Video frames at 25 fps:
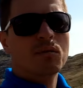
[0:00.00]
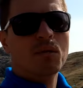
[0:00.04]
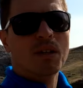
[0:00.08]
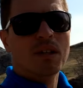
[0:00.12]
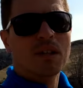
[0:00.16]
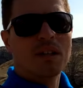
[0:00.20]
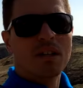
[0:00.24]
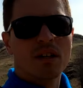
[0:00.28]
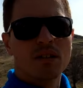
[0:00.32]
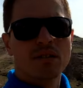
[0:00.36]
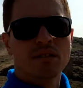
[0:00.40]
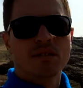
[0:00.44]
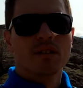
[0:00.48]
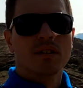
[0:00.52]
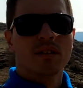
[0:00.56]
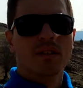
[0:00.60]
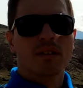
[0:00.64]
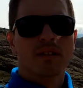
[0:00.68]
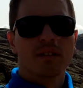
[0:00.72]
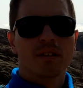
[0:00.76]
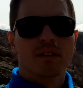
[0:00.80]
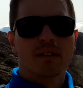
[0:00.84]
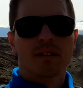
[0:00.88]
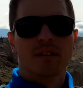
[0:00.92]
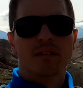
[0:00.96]

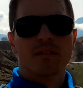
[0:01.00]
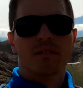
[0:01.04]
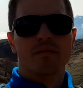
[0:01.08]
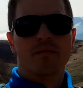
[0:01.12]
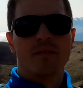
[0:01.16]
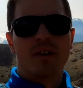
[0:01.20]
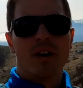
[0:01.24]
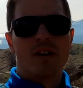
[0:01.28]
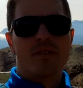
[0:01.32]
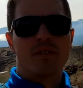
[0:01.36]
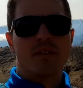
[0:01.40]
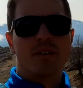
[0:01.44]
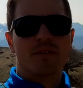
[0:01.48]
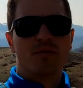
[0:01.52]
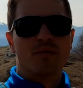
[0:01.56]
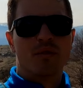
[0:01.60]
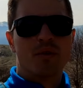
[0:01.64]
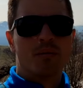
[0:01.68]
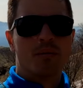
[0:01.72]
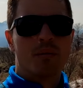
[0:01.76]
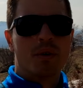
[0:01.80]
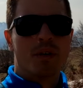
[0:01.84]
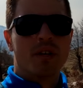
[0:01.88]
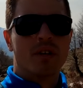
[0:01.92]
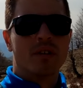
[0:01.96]

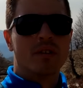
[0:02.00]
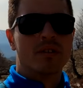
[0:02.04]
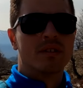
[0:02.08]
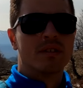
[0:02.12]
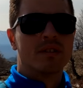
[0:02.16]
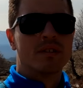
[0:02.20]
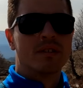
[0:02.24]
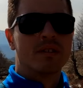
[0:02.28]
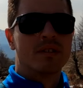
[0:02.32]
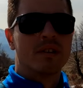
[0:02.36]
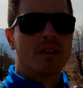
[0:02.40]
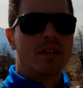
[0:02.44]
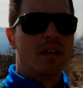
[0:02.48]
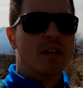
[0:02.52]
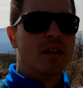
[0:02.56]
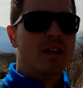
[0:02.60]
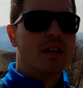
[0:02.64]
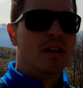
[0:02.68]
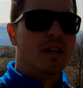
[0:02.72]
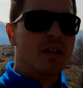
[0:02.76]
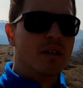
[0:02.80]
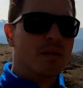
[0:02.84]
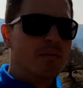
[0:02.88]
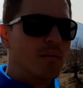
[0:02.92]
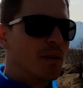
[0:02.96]
1500 meters
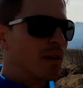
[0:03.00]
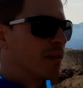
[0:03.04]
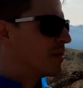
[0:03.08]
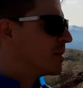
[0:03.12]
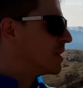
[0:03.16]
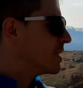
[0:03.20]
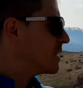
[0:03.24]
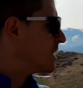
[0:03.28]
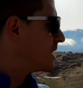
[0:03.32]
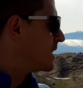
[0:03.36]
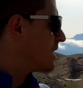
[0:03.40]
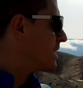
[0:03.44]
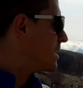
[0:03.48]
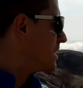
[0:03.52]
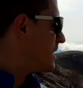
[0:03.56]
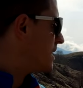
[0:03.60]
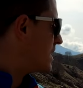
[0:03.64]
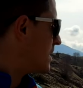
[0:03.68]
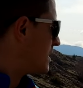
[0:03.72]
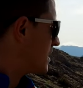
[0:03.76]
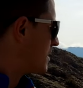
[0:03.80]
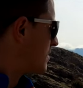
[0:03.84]
above the sea.